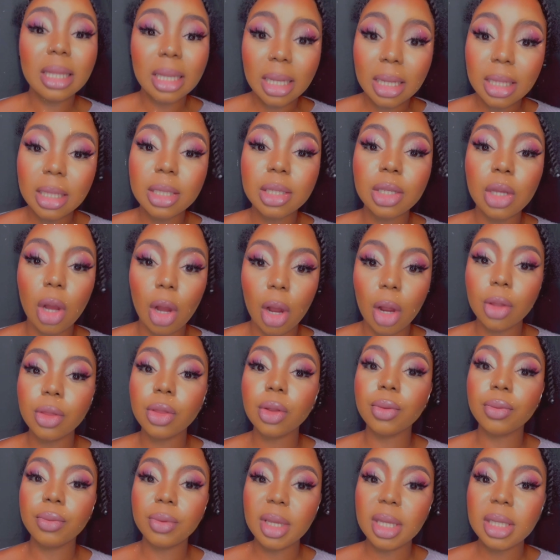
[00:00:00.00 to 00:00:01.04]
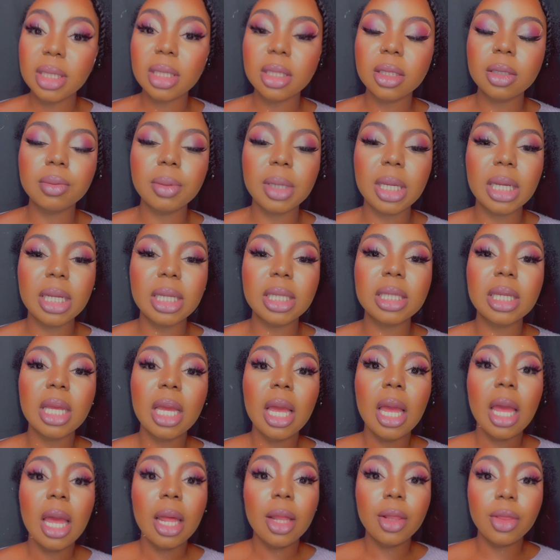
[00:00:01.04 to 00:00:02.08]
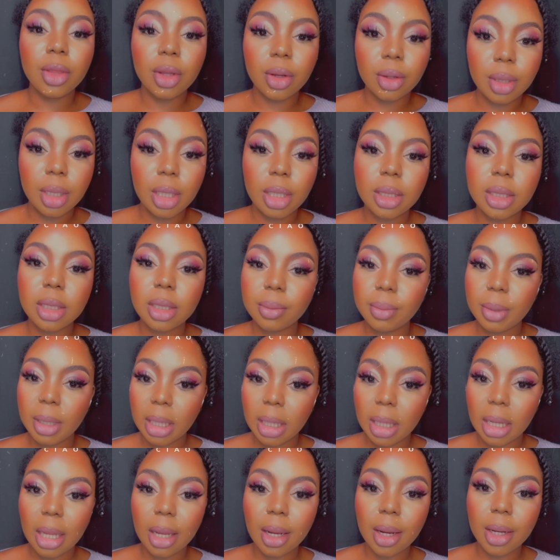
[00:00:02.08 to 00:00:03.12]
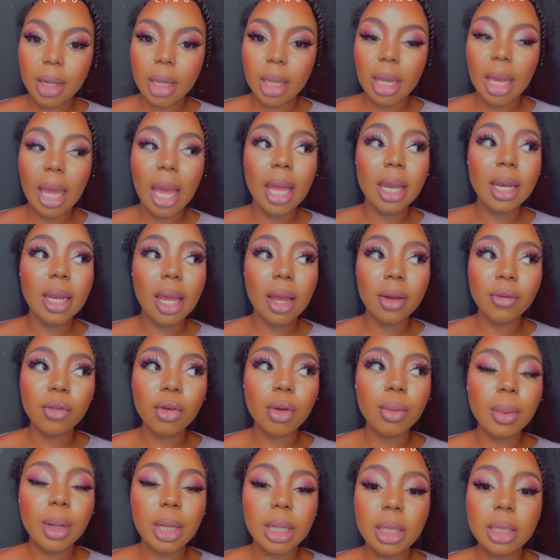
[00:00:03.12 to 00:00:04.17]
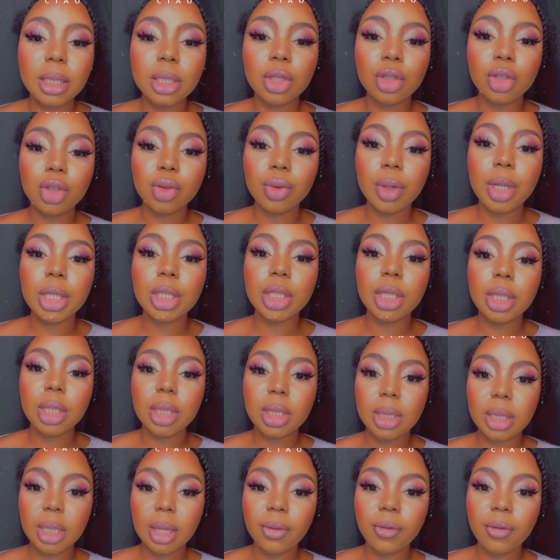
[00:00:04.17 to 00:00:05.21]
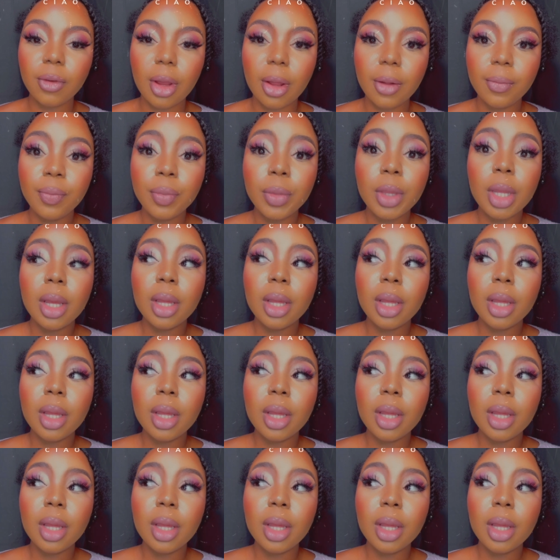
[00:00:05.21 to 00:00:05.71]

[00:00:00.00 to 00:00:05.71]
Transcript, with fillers: These are the reasons because there needs to be clarity, and everybody's situation is different.